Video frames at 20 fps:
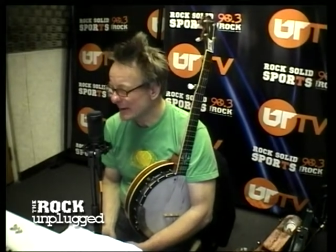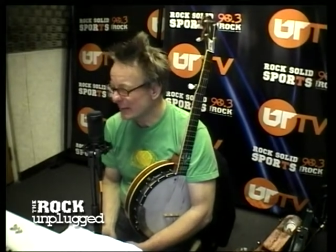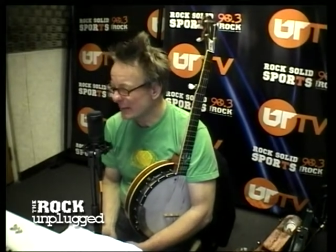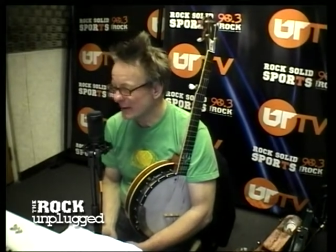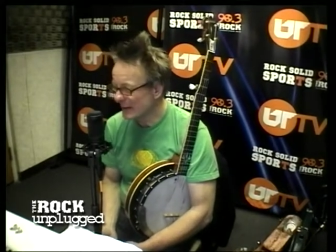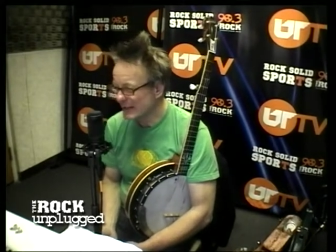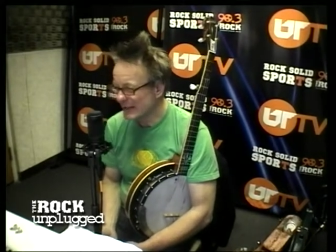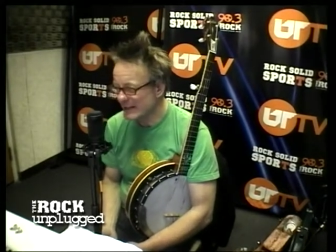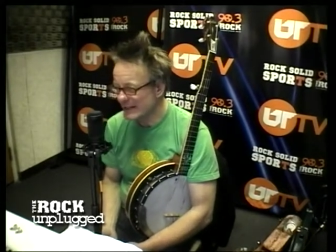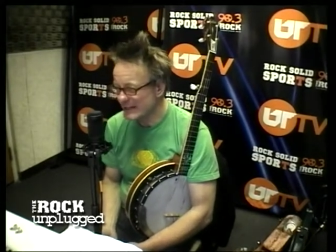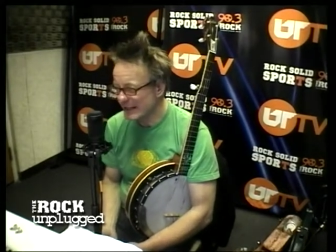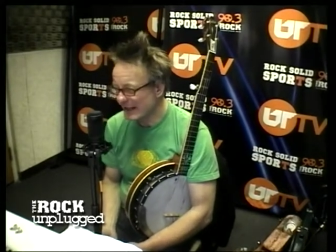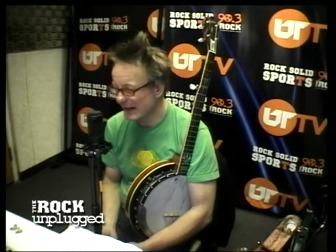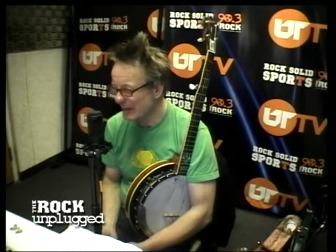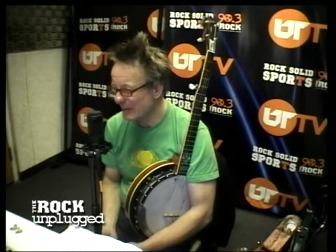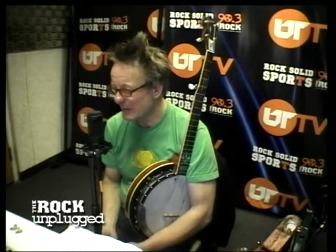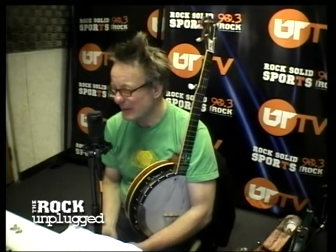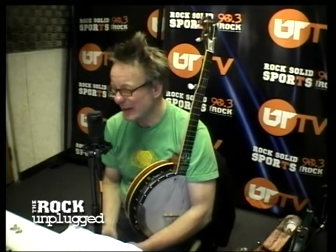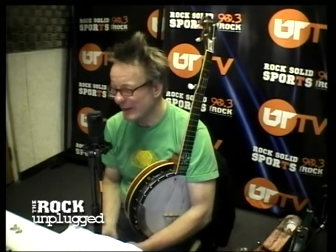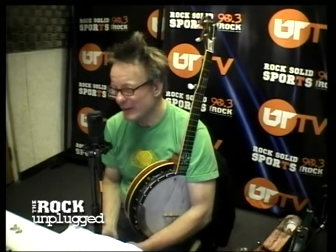I'm really
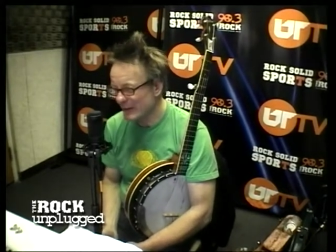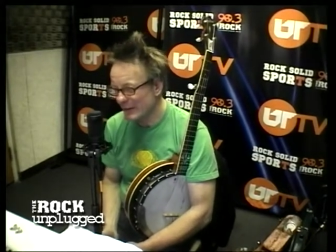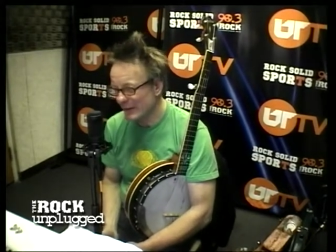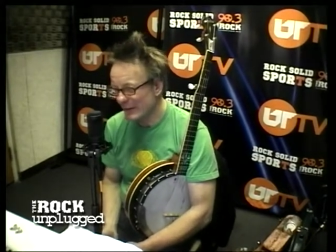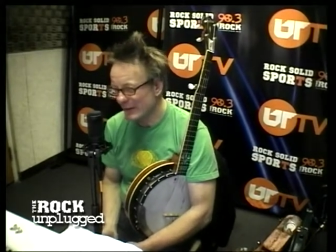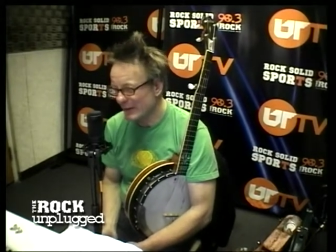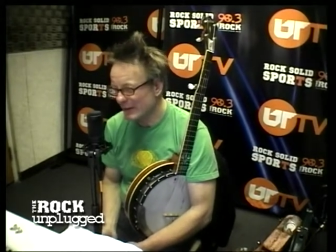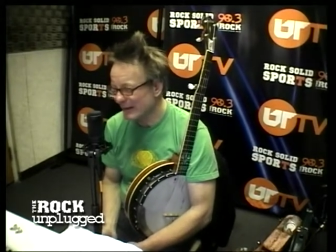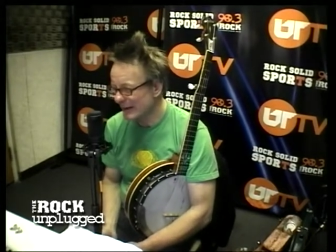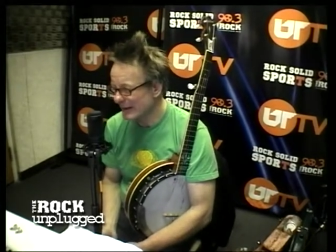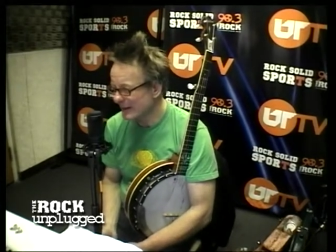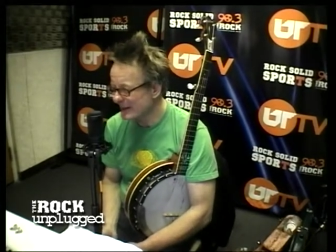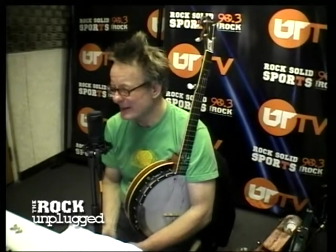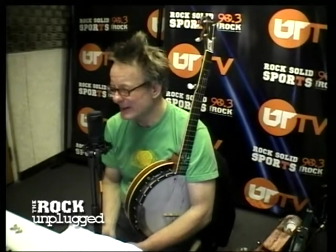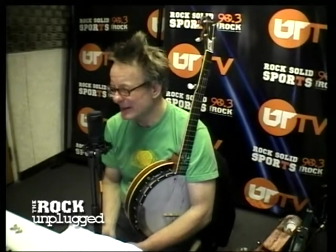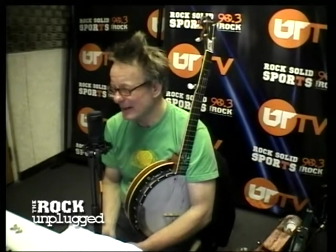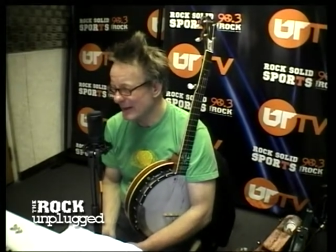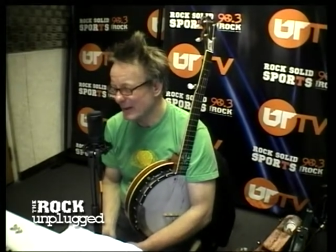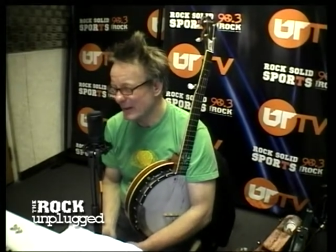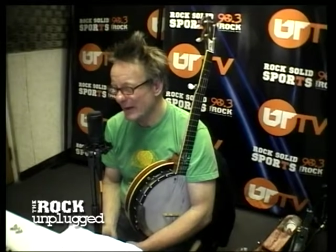excited about the world. I'm
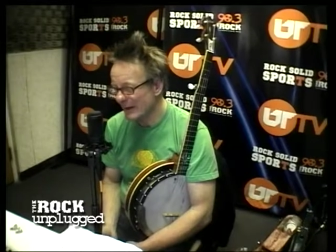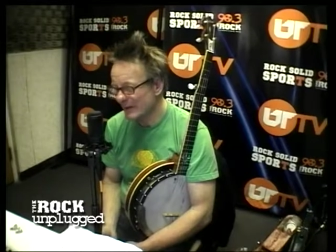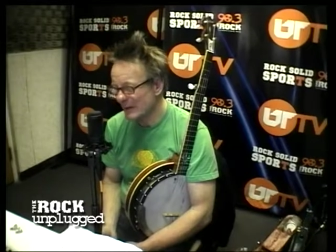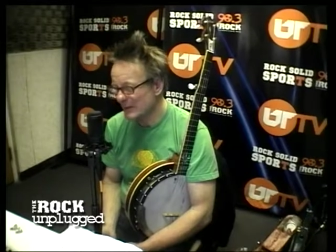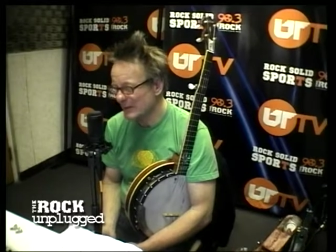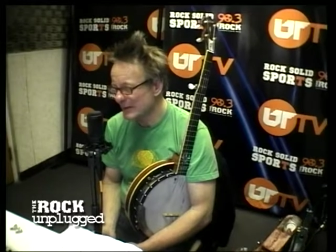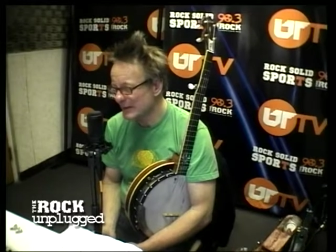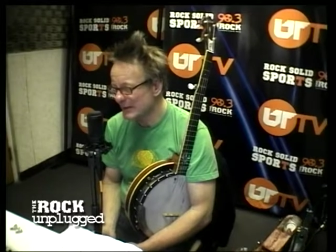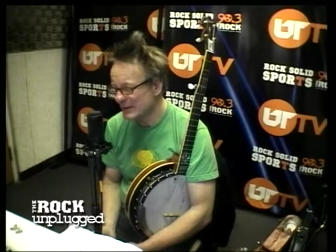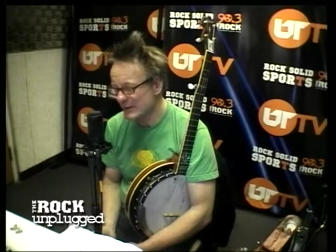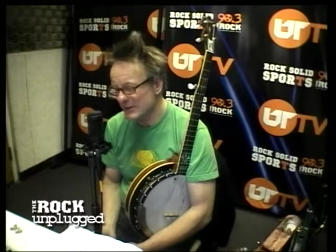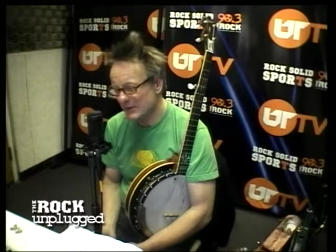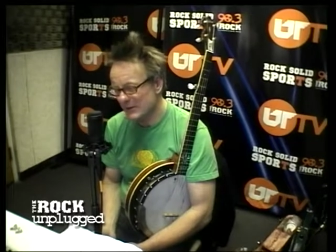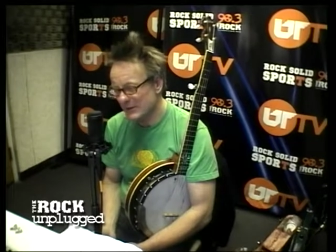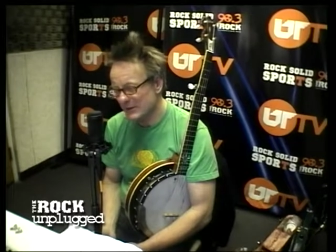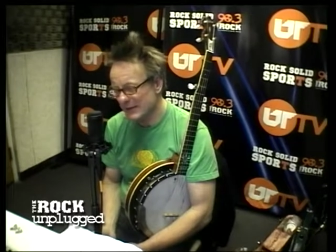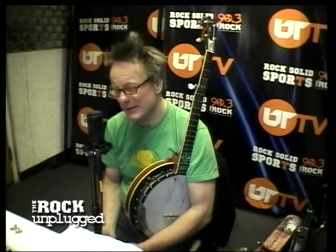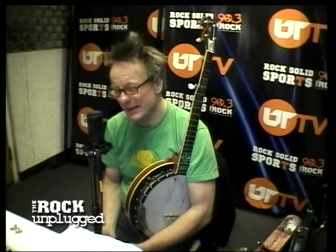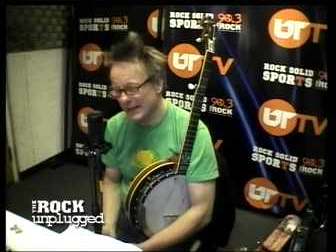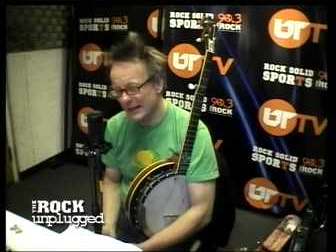excited about the
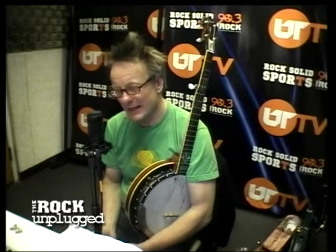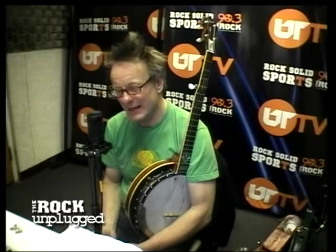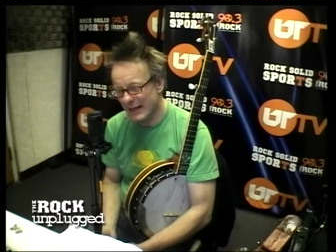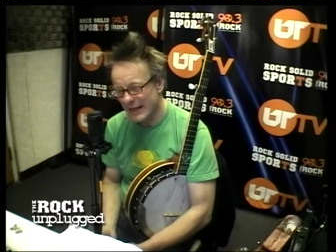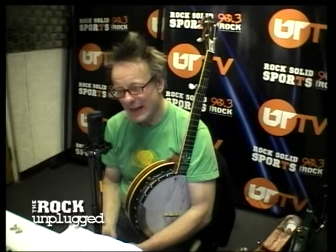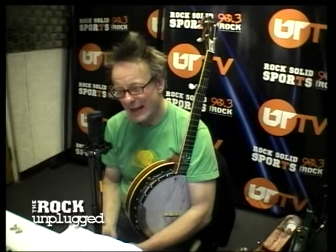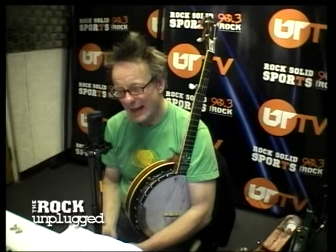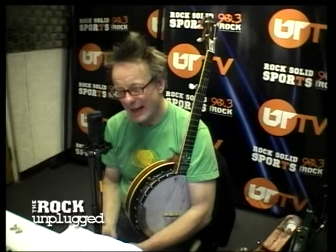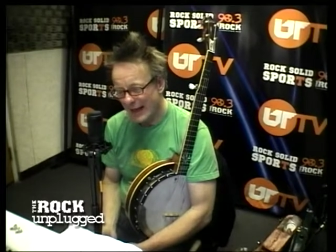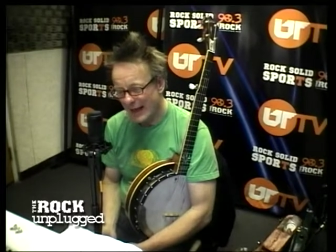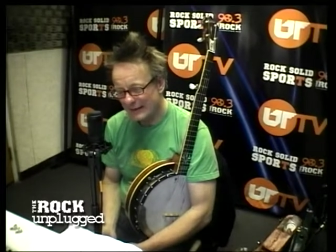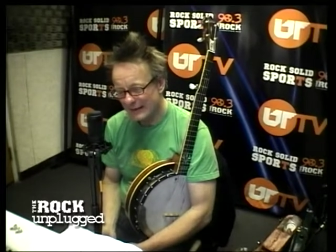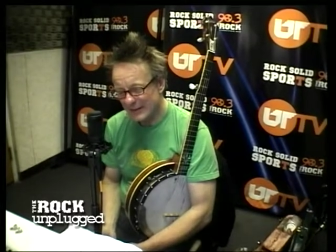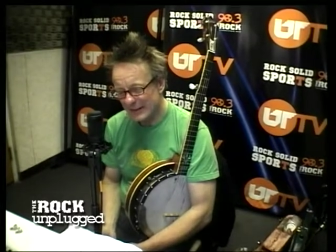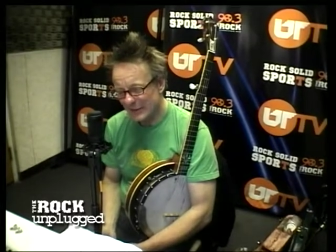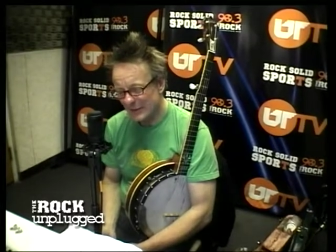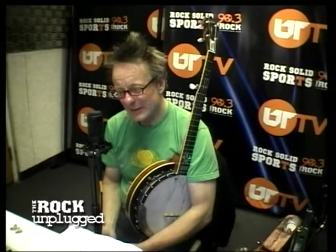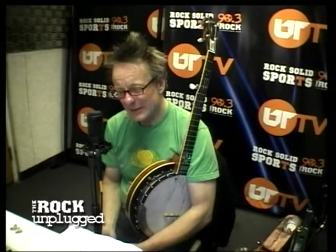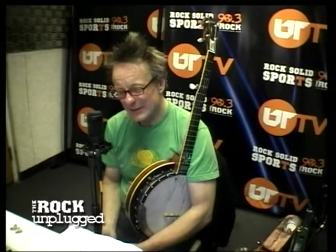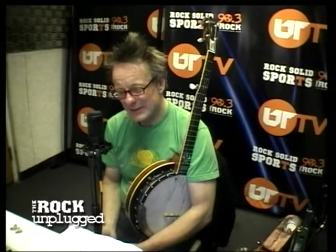potentials, and I
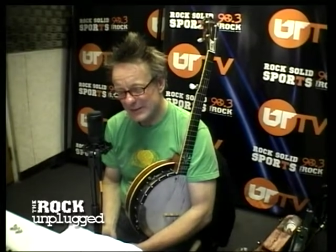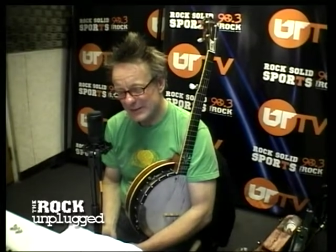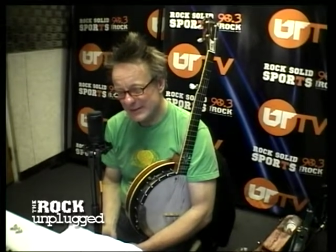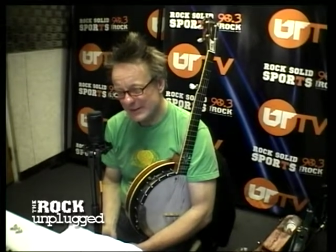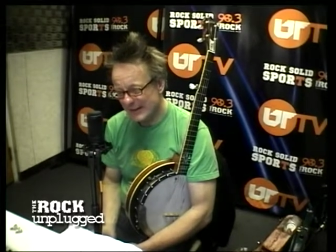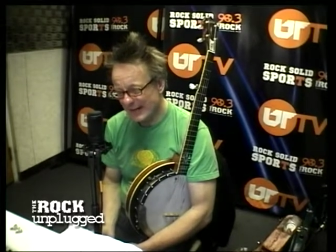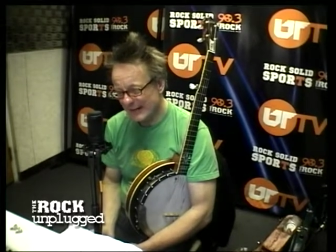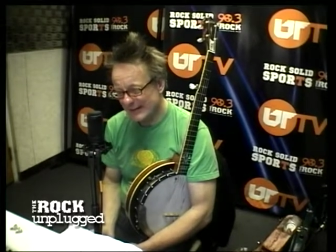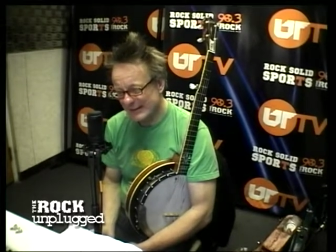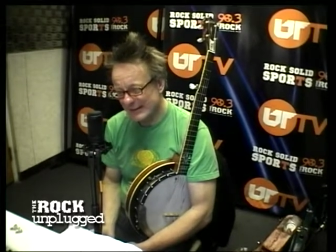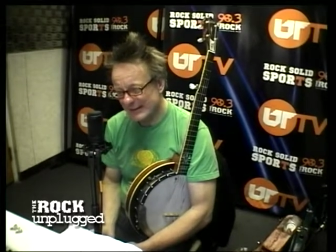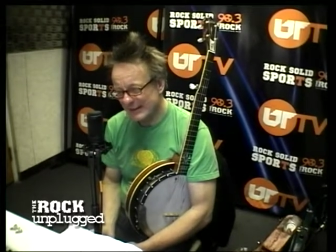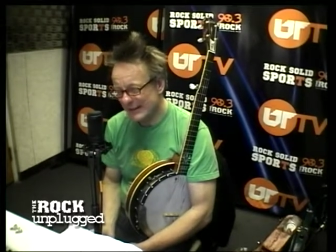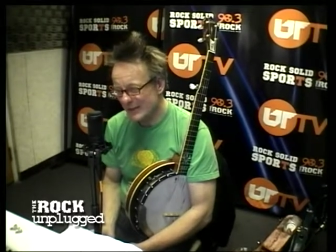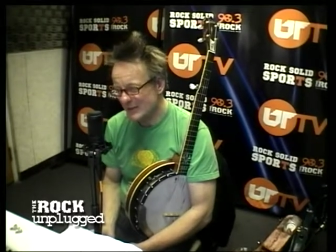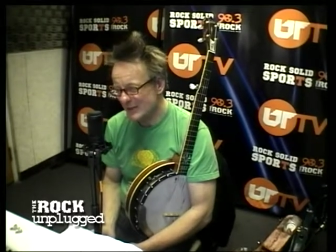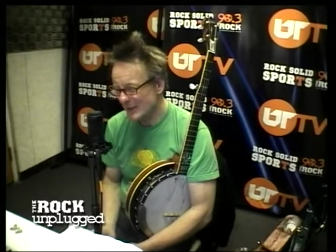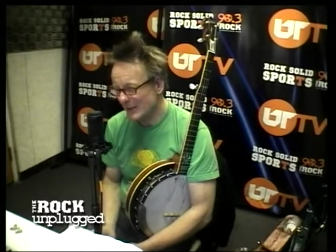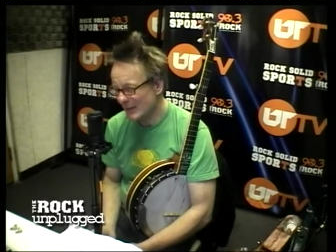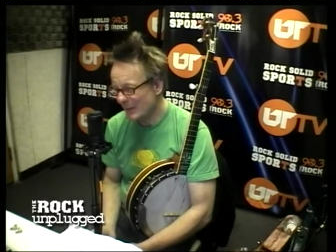think
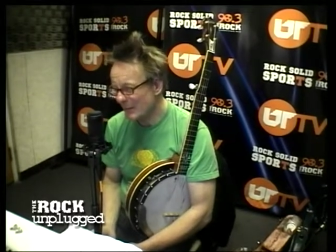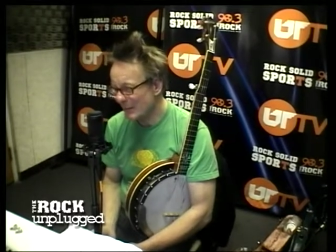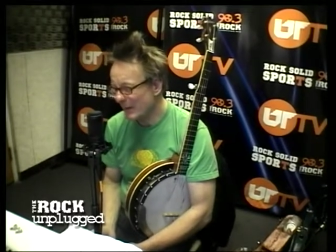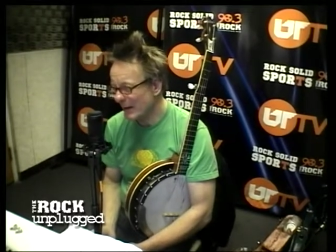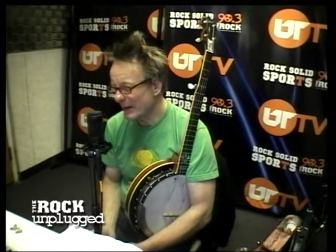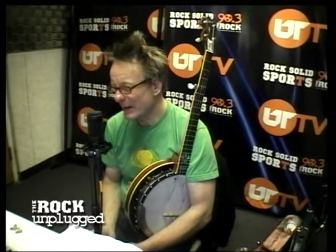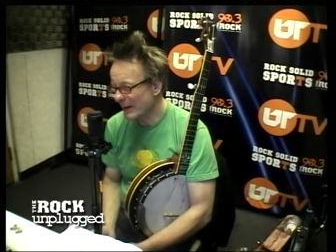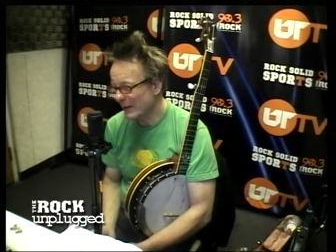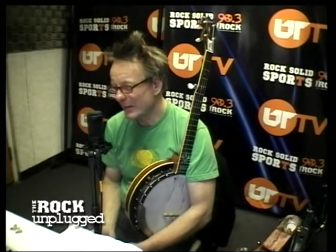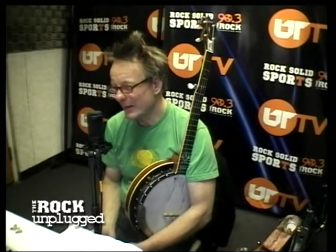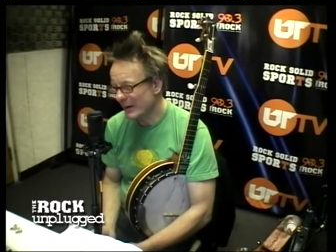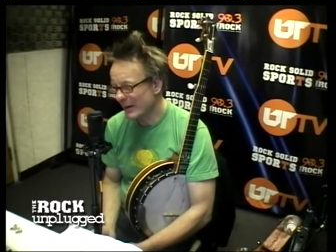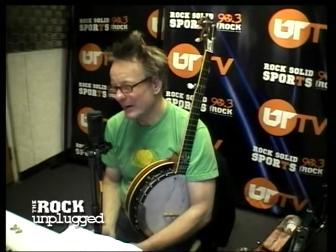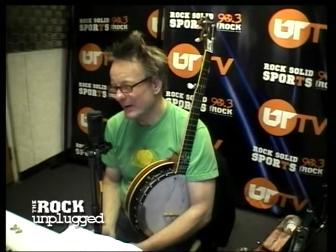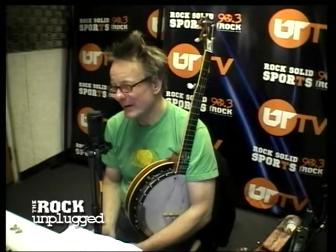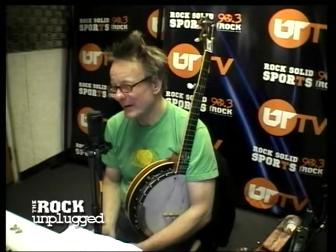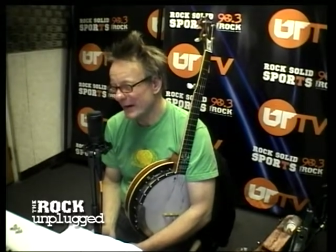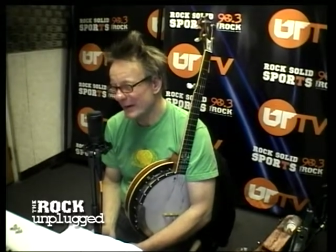things are getting better and better.